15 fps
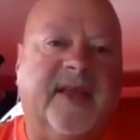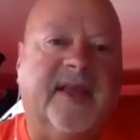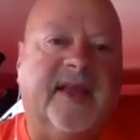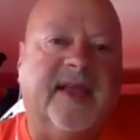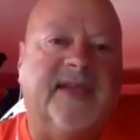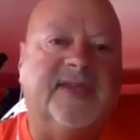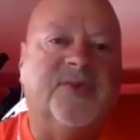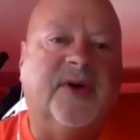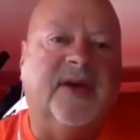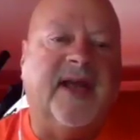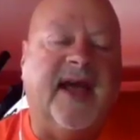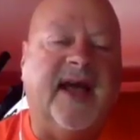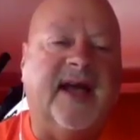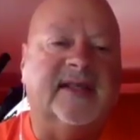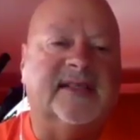Each one
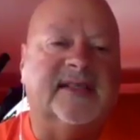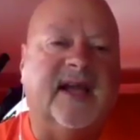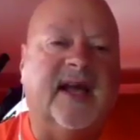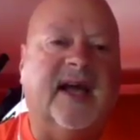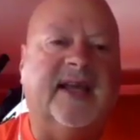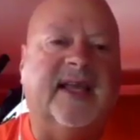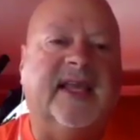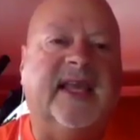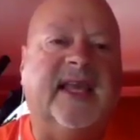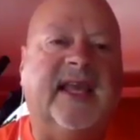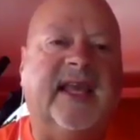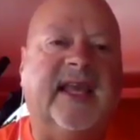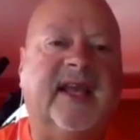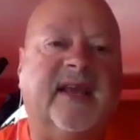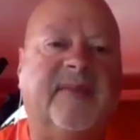has a
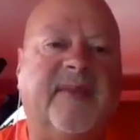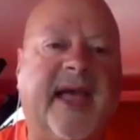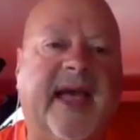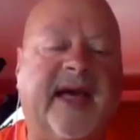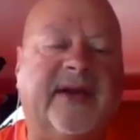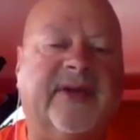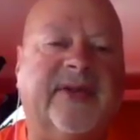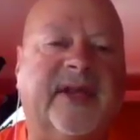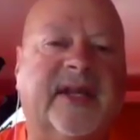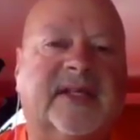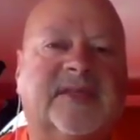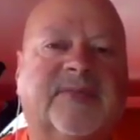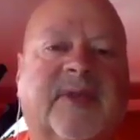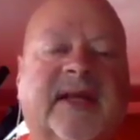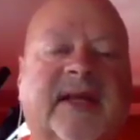key and a panel that
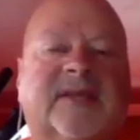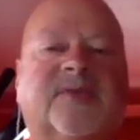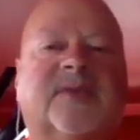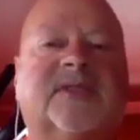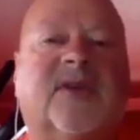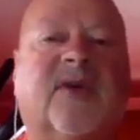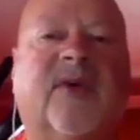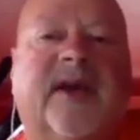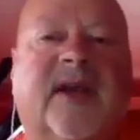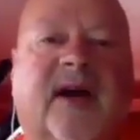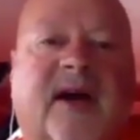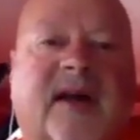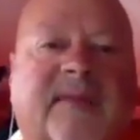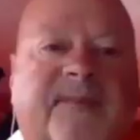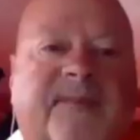explains what's going
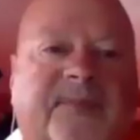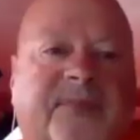on.